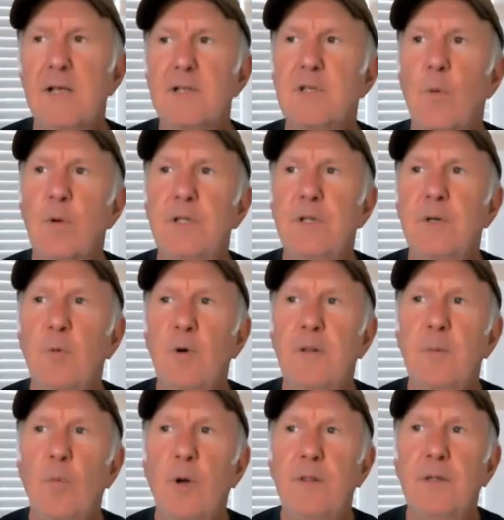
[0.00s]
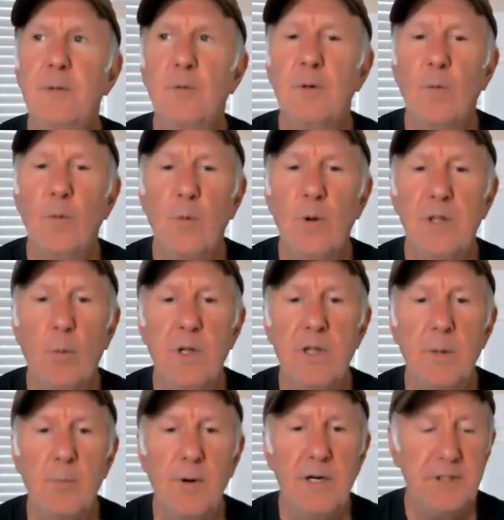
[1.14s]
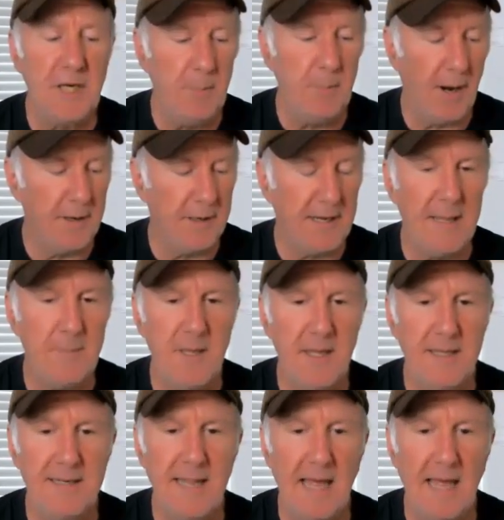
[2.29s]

So when the British Empire came in